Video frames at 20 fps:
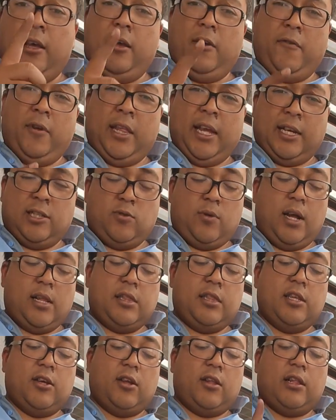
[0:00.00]
If there's one
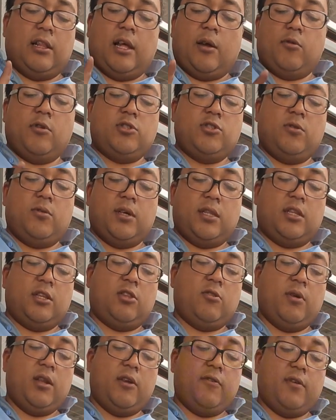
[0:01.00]
throttle, I'm not sure what the
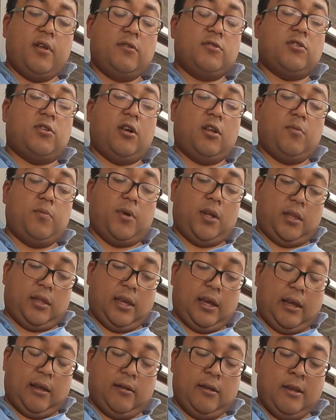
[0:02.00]
20 valve's got, but
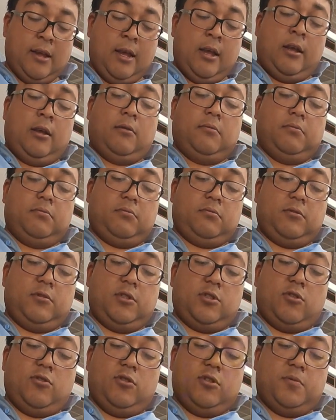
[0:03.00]
yeah,
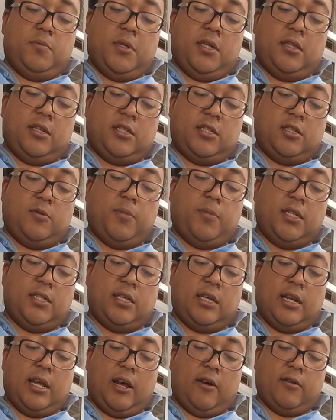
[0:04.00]
excuse me, this is
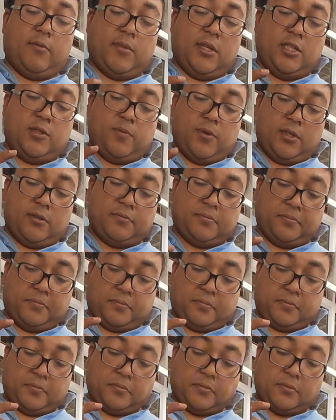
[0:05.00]
basically how it must spin.
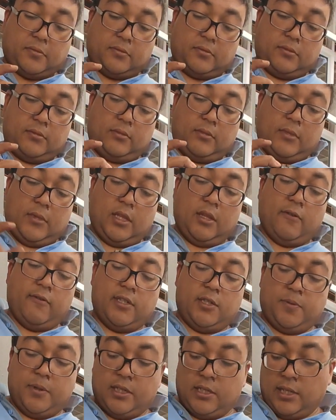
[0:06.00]
If
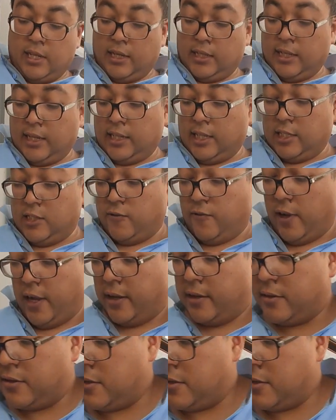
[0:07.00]
it spins like that, that's fine.